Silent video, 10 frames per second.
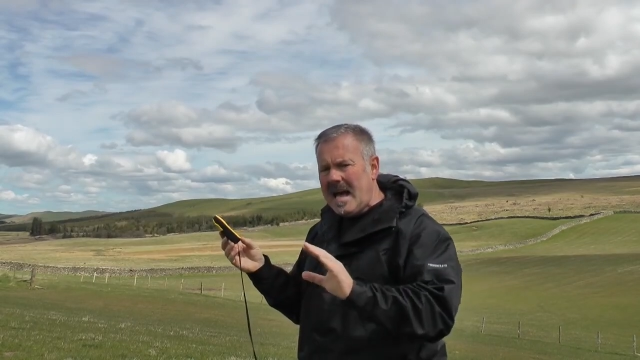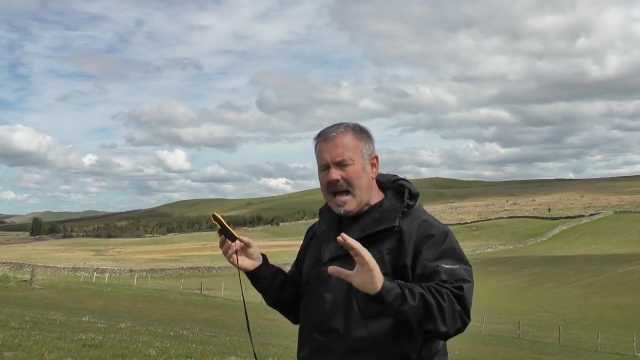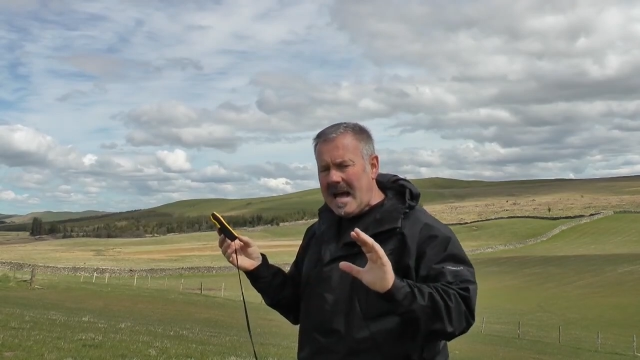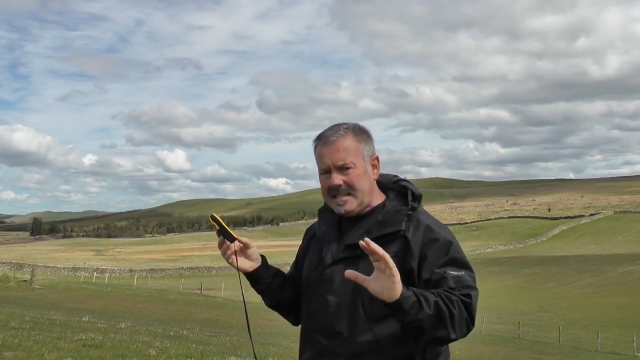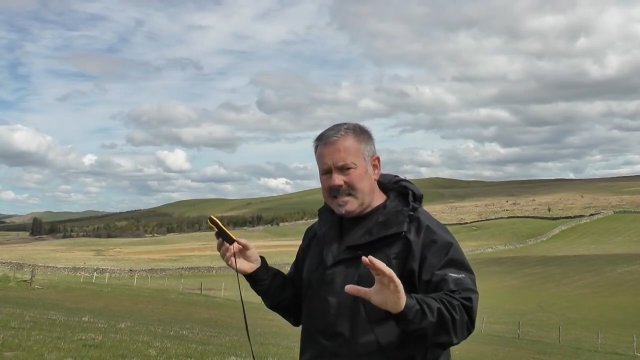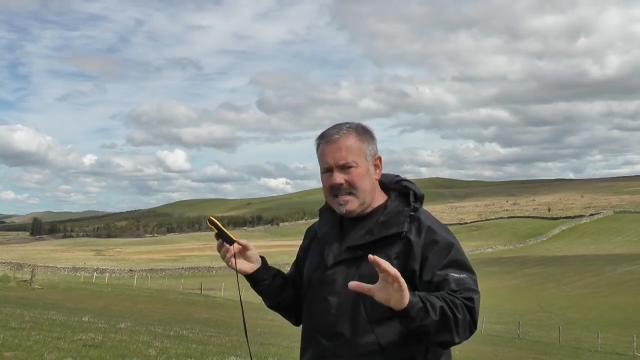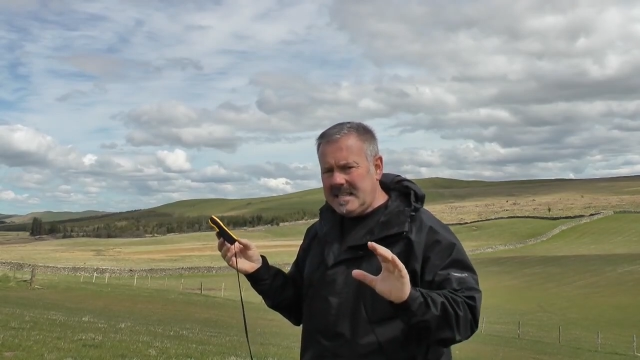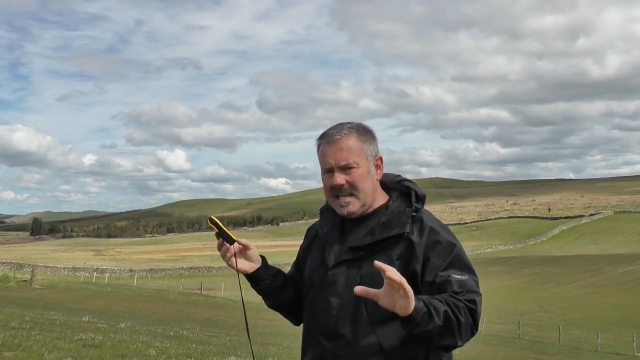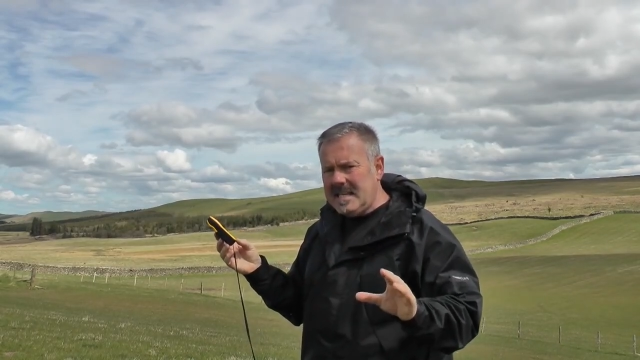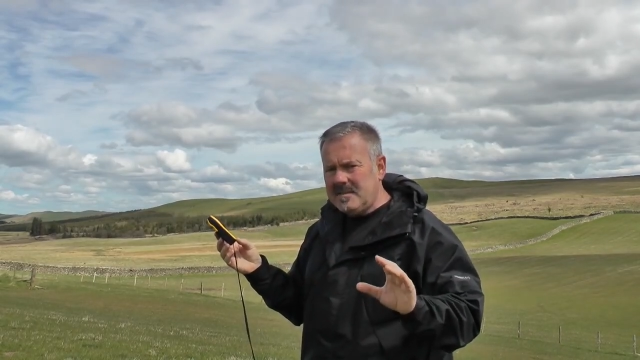as it
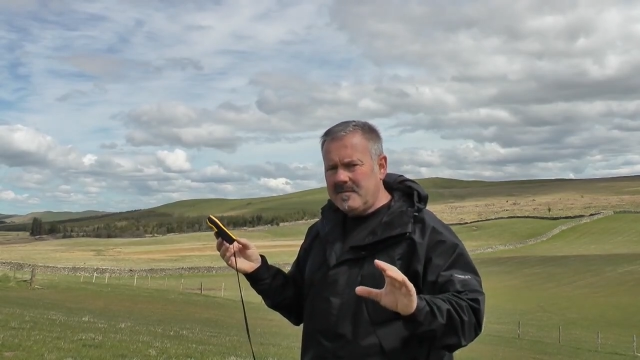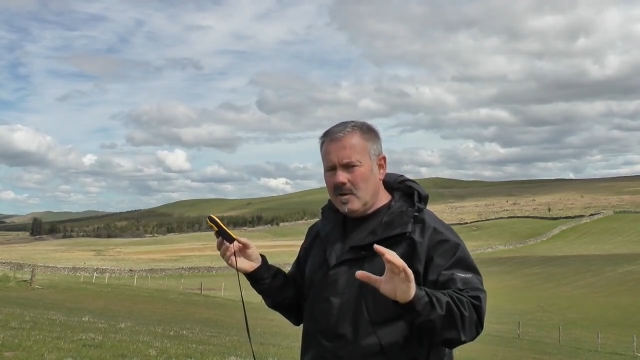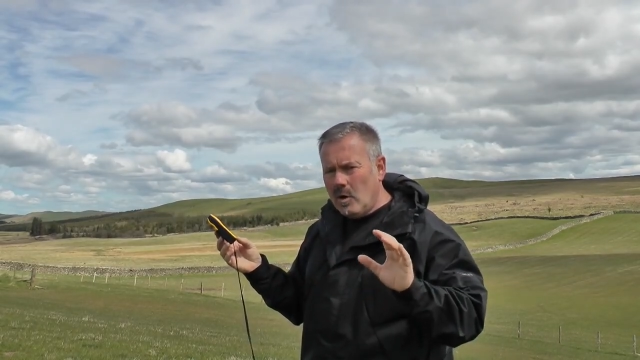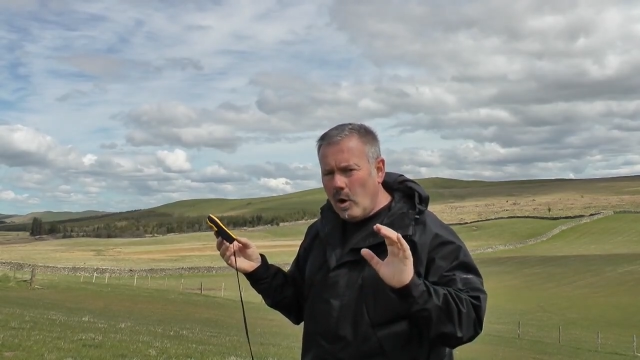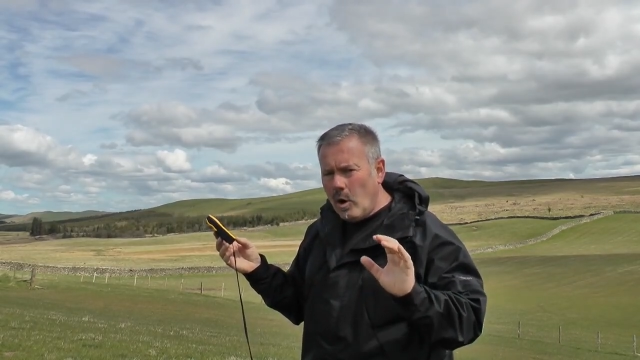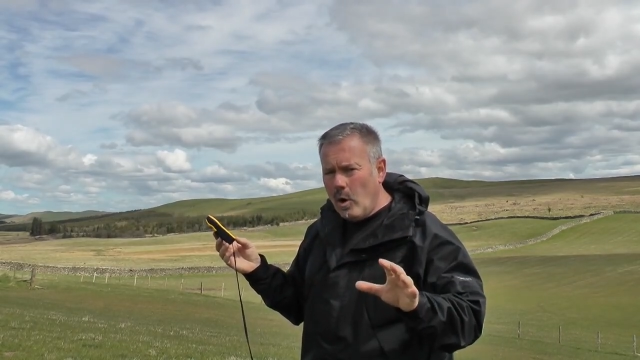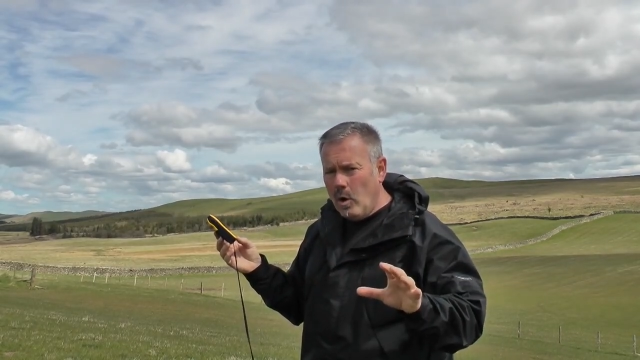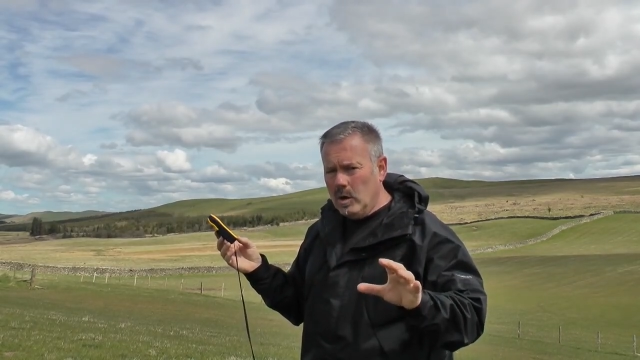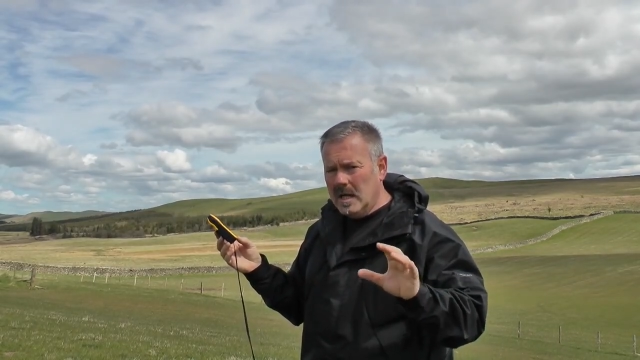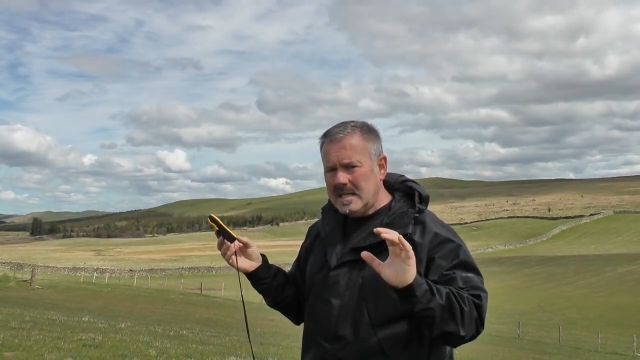is for
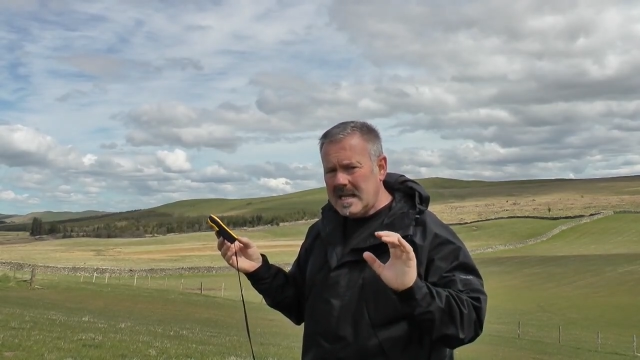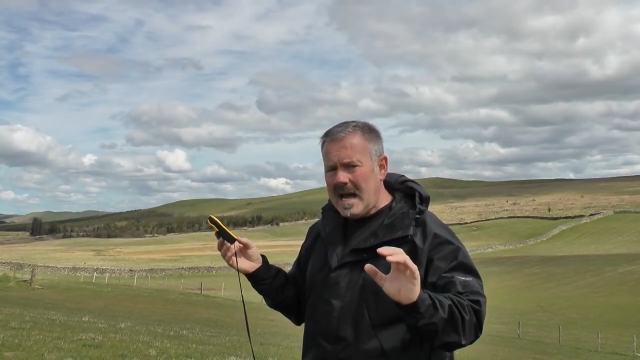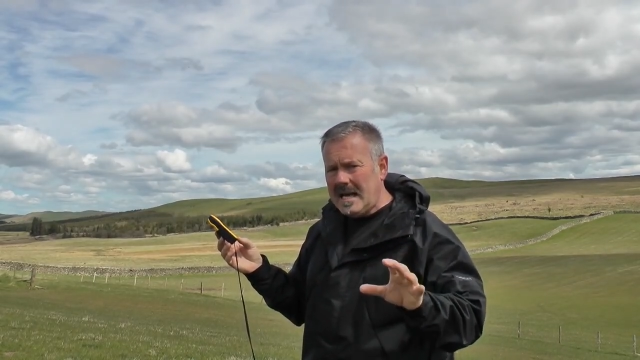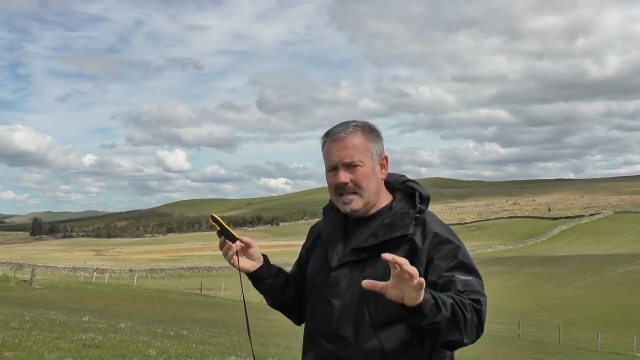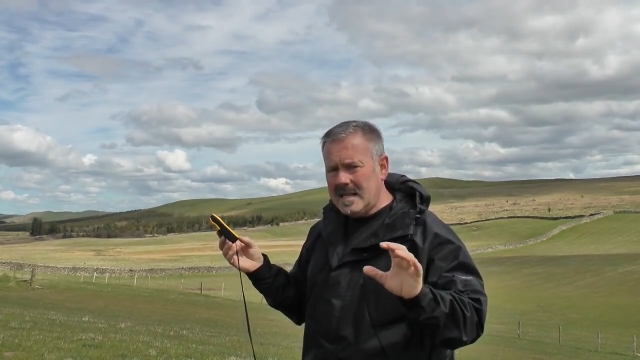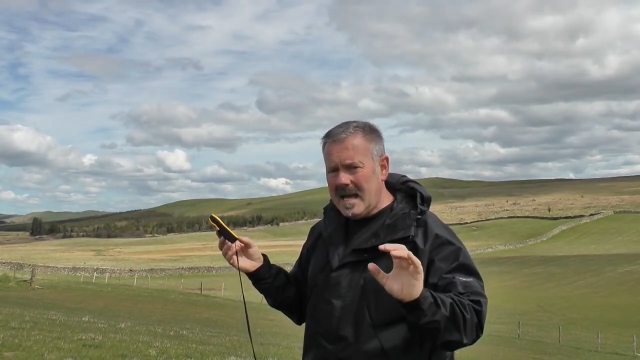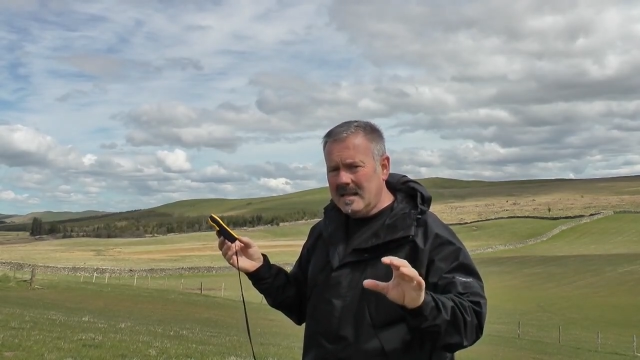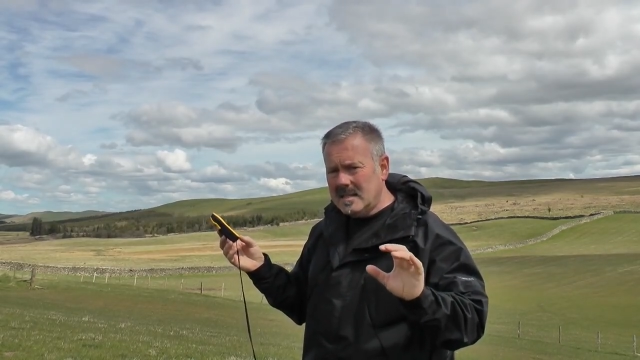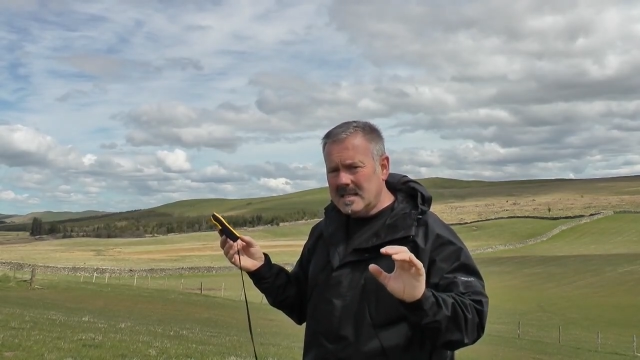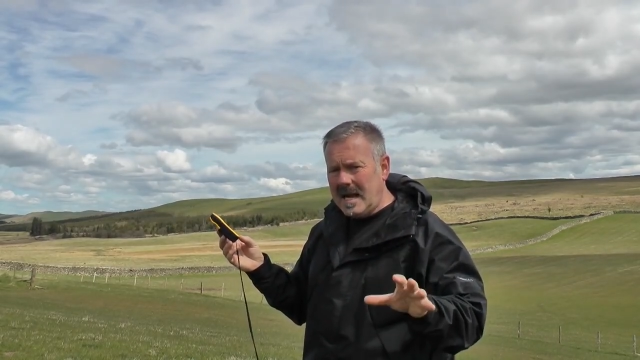all
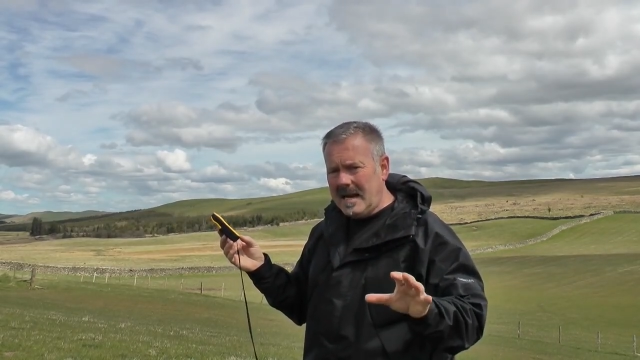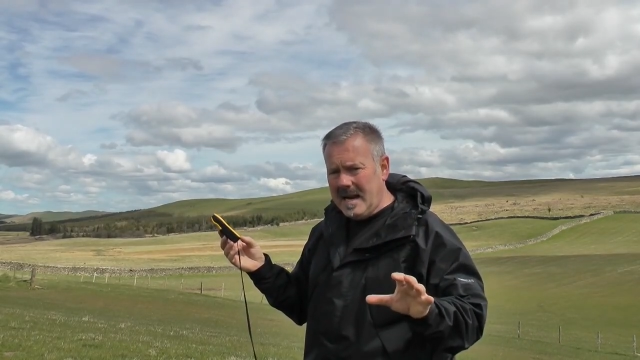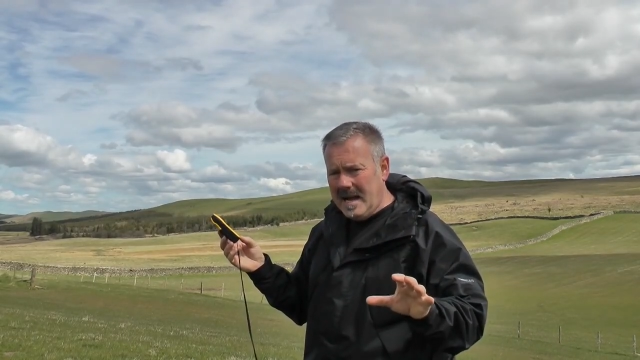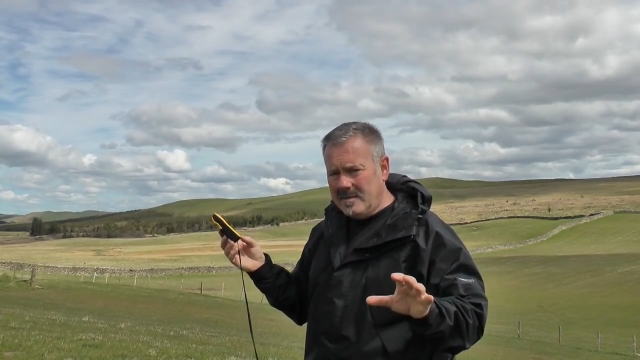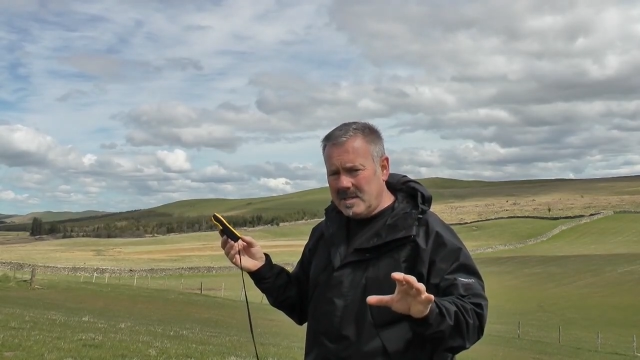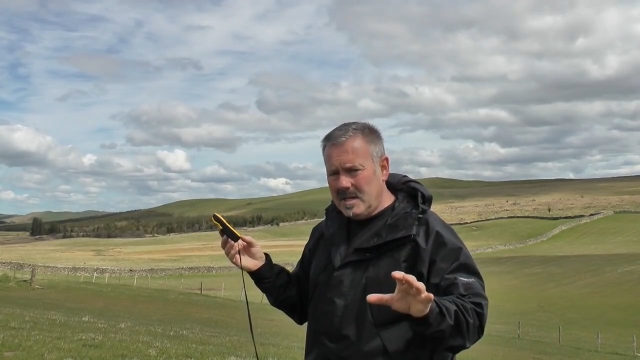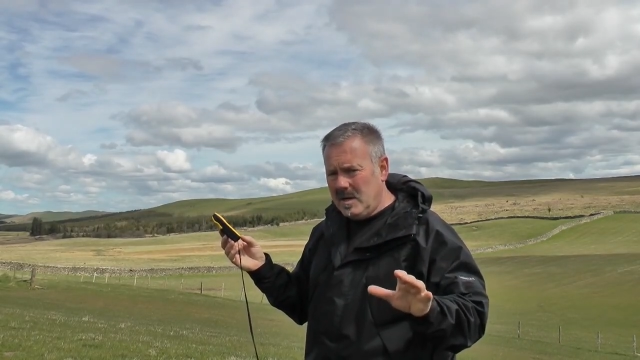handheld Satnavs,